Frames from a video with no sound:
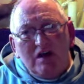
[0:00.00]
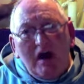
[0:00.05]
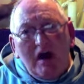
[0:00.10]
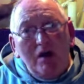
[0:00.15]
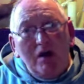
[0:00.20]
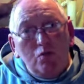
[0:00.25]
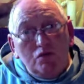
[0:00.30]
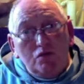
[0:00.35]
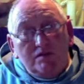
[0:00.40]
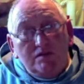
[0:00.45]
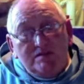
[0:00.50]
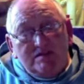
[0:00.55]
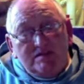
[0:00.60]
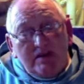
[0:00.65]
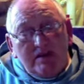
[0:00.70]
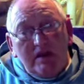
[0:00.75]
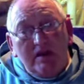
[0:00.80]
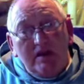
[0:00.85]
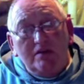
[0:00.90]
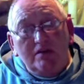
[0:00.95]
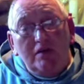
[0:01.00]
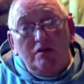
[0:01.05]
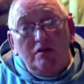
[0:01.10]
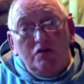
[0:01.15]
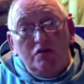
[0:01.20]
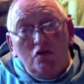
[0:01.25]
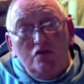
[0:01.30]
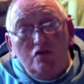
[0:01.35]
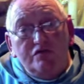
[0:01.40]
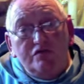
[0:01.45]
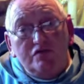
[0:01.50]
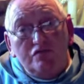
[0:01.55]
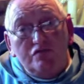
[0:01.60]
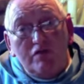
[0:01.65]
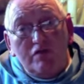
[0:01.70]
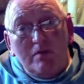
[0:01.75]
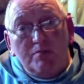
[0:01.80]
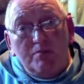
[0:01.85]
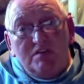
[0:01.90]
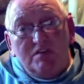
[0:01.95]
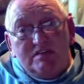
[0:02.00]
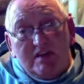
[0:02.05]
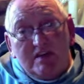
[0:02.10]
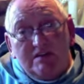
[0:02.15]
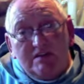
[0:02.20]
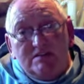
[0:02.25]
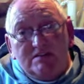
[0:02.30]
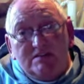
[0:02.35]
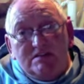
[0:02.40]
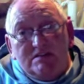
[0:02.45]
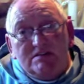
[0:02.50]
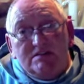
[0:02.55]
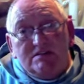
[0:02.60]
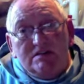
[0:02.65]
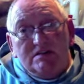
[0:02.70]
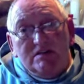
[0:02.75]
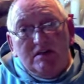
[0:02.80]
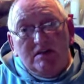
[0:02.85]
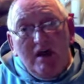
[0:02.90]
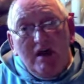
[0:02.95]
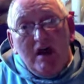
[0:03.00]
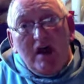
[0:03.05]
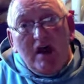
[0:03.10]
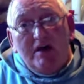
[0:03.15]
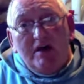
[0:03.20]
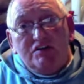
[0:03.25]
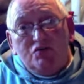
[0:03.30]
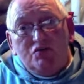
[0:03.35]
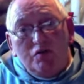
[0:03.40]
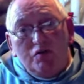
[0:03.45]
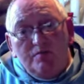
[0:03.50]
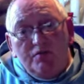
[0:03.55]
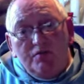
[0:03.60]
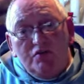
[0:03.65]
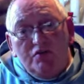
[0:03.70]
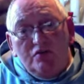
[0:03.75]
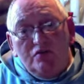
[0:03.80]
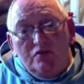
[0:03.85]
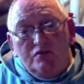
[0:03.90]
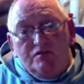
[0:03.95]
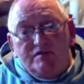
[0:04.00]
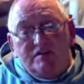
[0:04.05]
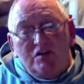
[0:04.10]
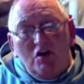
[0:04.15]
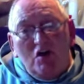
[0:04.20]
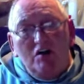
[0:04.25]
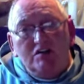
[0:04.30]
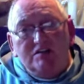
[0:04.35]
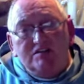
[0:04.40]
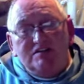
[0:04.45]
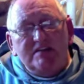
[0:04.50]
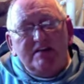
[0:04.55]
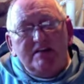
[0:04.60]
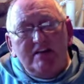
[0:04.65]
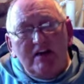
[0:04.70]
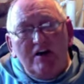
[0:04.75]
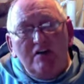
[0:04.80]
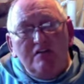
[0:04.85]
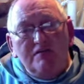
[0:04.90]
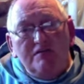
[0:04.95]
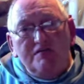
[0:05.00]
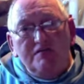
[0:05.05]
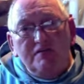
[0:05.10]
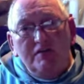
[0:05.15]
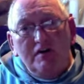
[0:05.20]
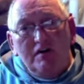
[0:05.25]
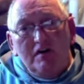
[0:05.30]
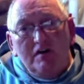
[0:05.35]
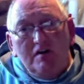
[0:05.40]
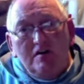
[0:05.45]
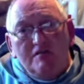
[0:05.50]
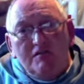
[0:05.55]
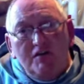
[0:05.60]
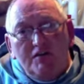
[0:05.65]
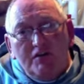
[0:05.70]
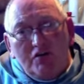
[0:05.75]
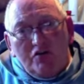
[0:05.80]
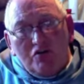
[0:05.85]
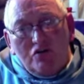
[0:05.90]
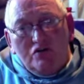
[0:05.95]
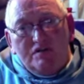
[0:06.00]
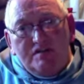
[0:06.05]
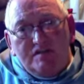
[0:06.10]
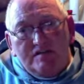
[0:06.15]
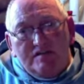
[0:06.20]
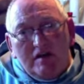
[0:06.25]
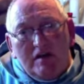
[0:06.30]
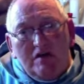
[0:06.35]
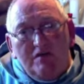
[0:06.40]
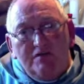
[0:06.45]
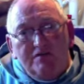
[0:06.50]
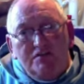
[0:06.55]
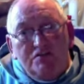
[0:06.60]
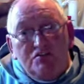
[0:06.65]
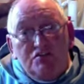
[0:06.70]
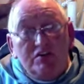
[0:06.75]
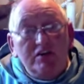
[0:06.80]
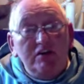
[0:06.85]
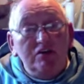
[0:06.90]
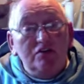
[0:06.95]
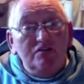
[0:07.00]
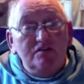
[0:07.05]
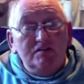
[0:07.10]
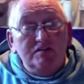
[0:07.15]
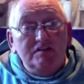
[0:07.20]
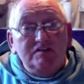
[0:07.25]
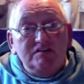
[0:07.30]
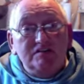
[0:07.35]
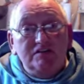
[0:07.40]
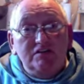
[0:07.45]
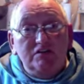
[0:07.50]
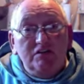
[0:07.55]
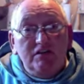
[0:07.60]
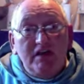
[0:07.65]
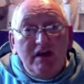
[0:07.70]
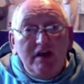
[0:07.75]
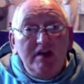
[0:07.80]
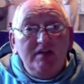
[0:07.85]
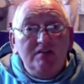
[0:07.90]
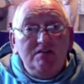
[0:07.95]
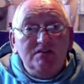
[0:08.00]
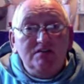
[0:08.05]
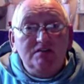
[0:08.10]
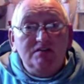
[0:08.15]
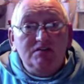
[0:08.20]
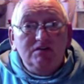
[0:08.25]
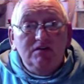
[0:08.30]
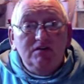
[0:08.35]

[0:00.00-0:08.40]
I would say that those who represent it and to abuse God's love for their own selfish, egotistical end,